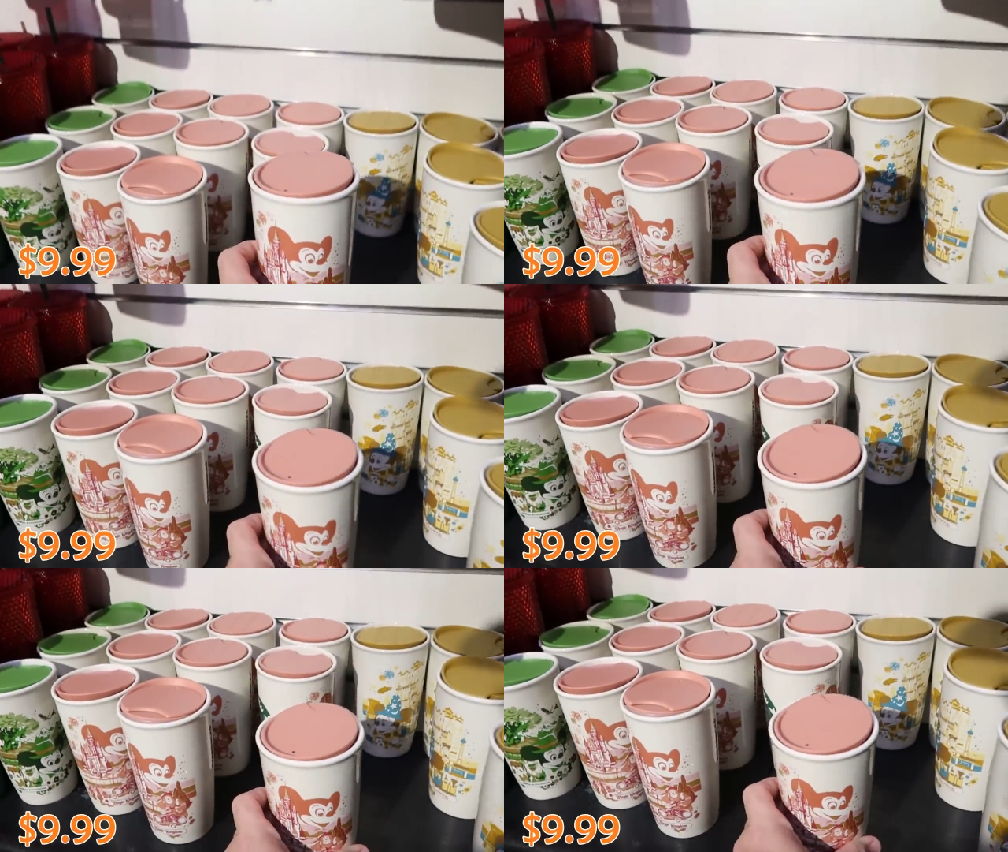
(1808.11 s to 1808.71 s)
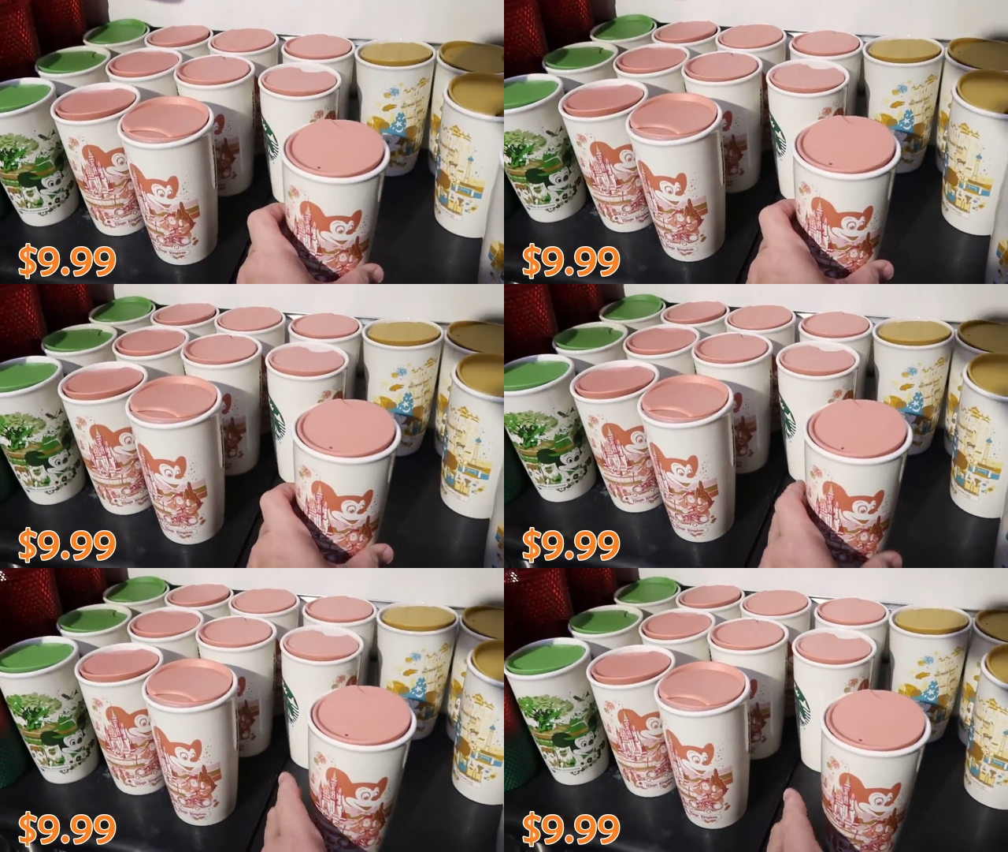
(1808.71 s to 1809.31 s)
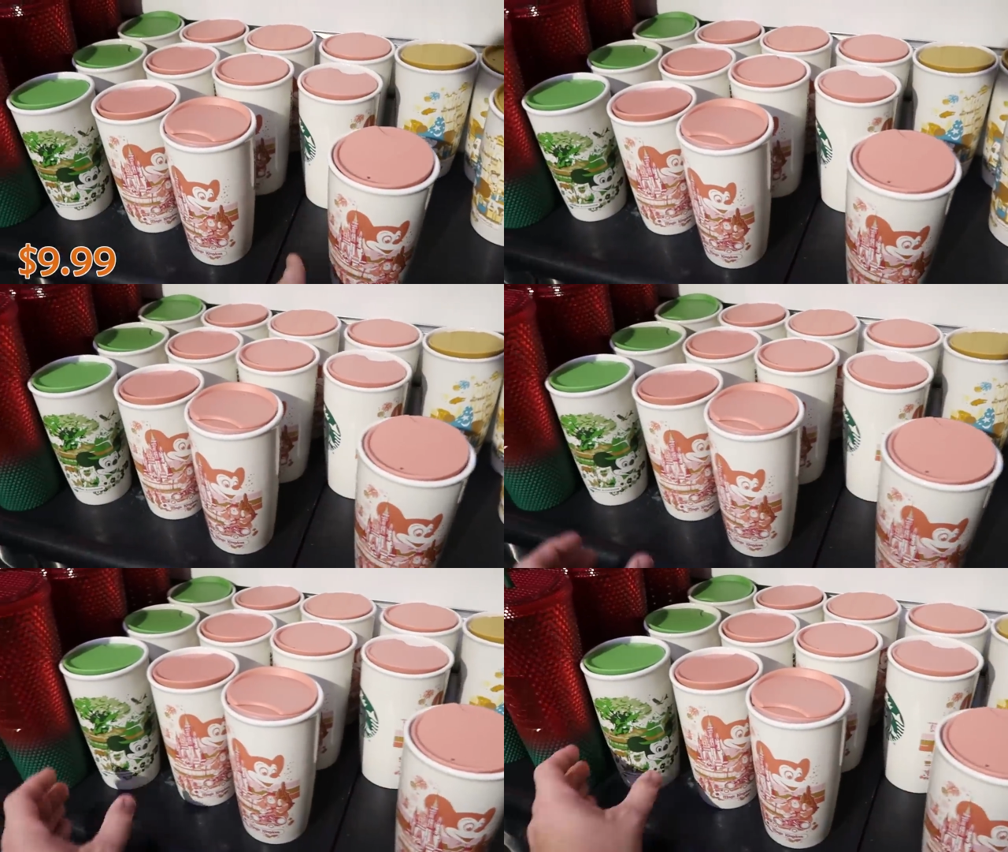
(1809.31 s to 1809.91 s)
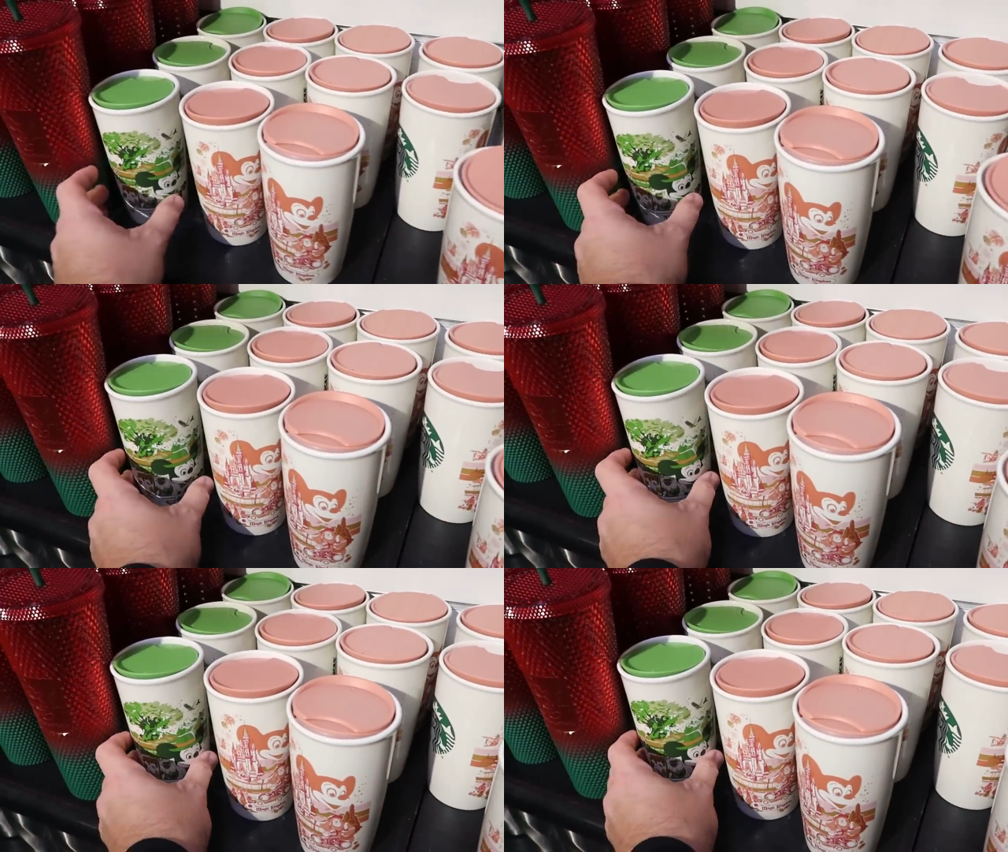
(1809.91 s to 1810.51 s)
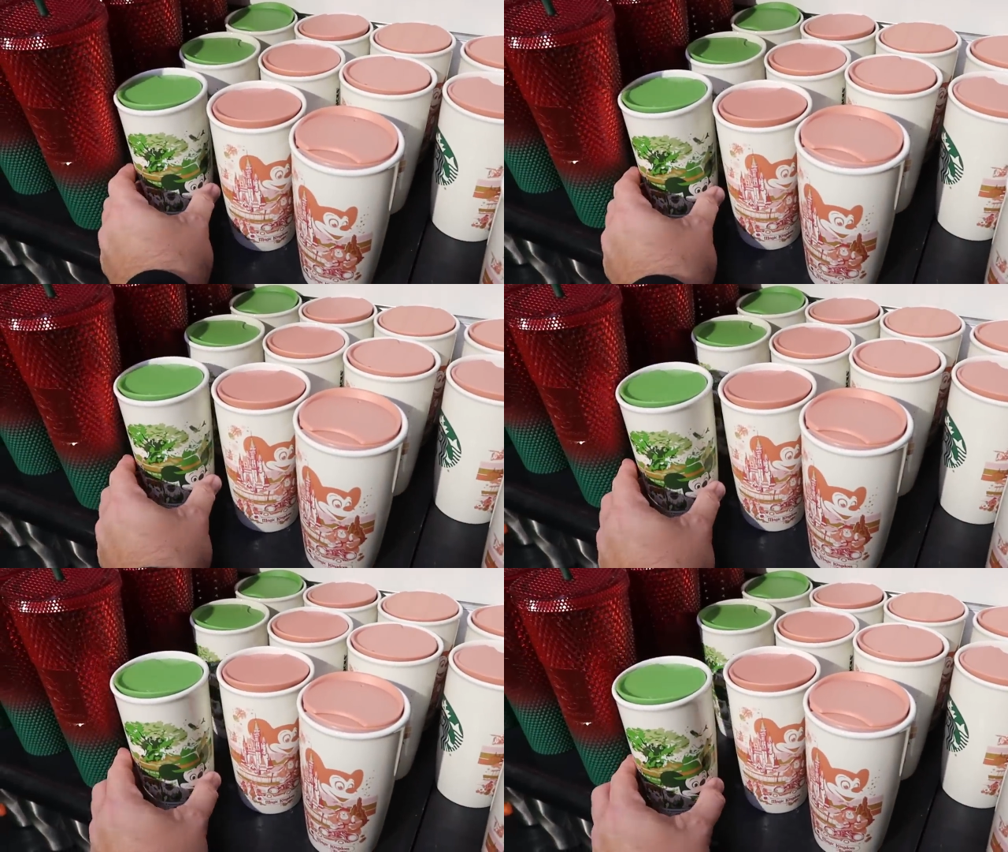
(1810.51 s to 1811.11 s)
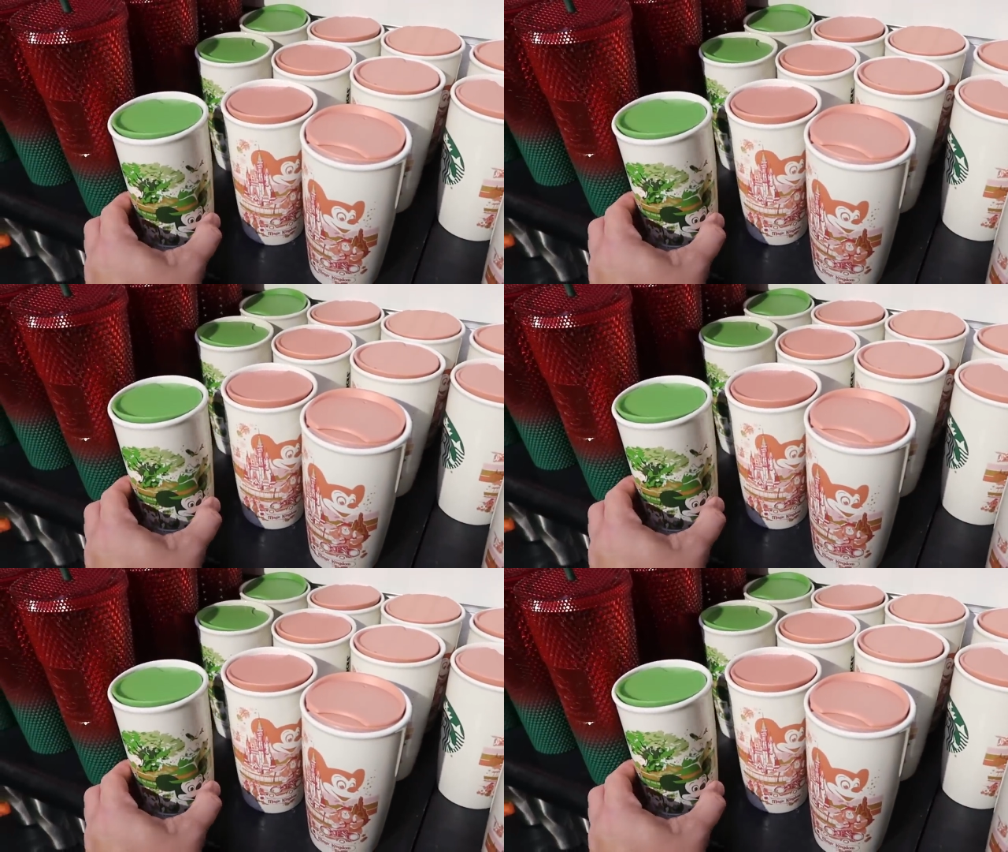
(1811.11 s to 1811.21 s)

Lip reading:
(no speaker visible)